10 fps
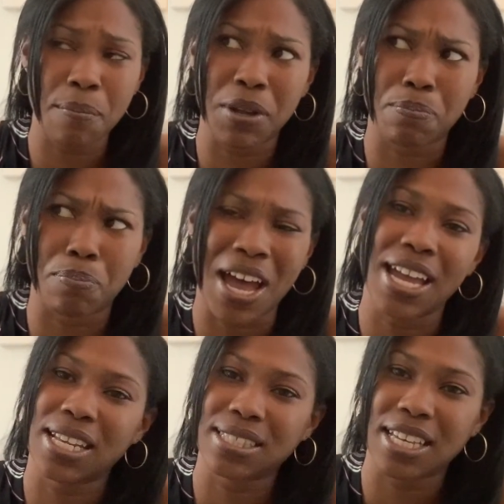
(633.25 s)
But
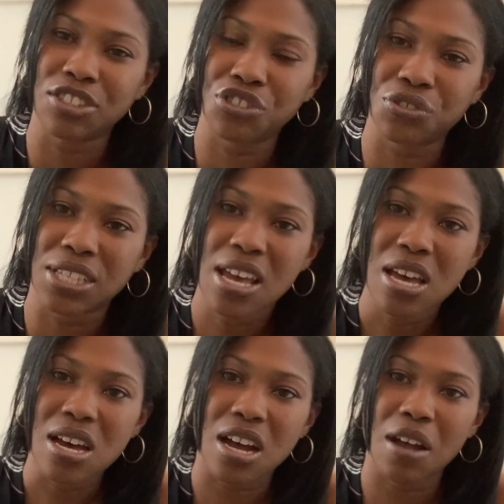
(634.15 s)
buying essentials,
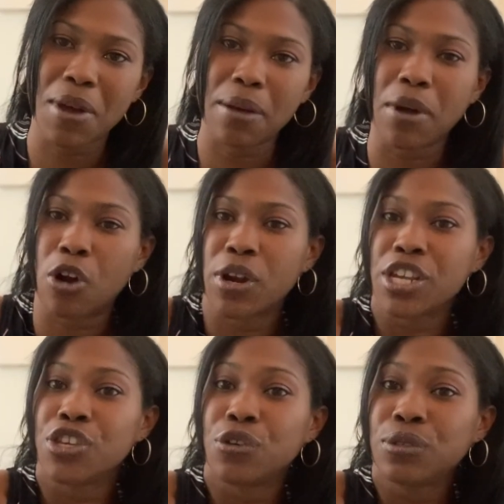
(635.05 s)
I'm
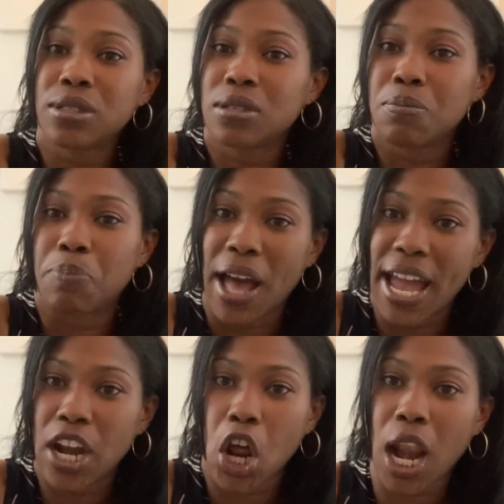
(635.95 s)
already used to
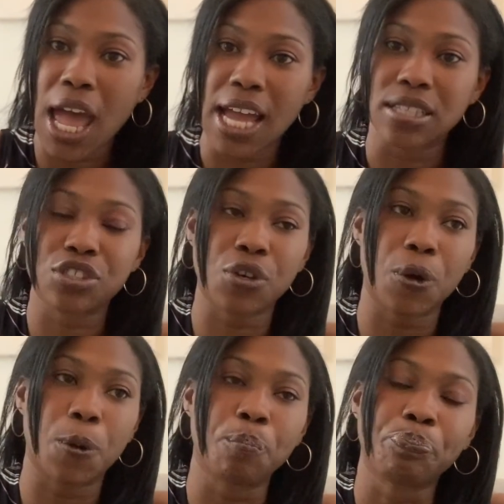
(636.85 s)
buying online. So